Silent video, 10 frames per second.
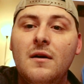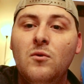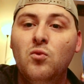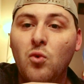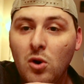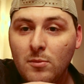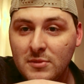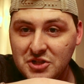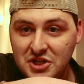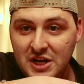War
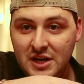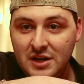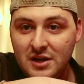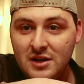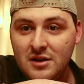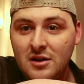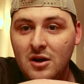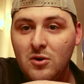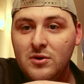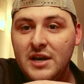Machine
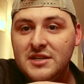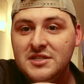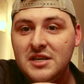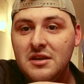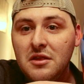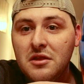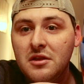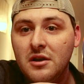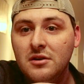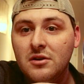OKC
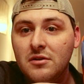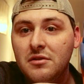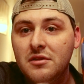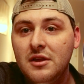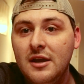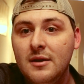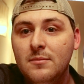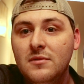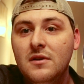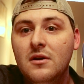Thunder
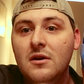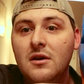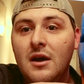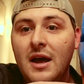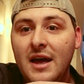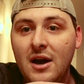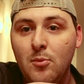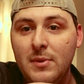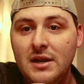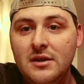themed
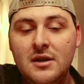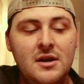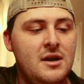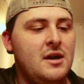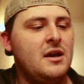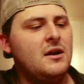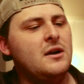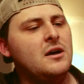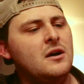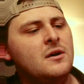helmet.
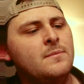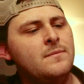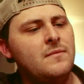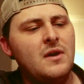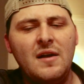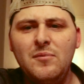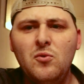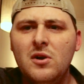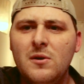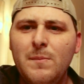I've been
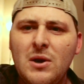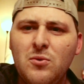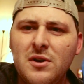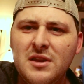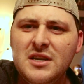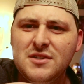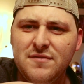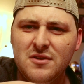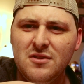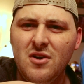wanting to make one of these
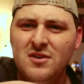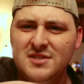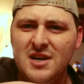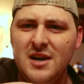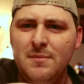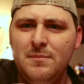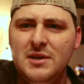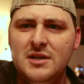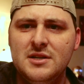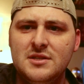for a long time
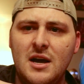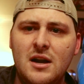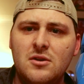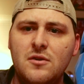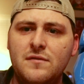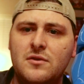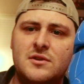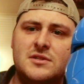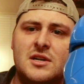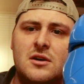because I don't know if you
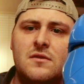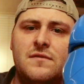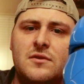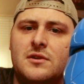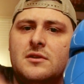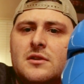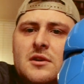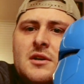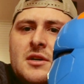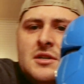can tell, if you can
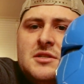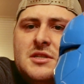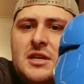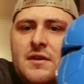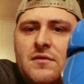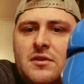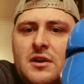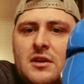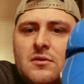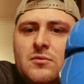see
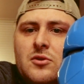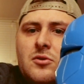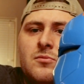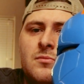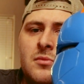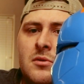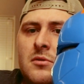everything in the room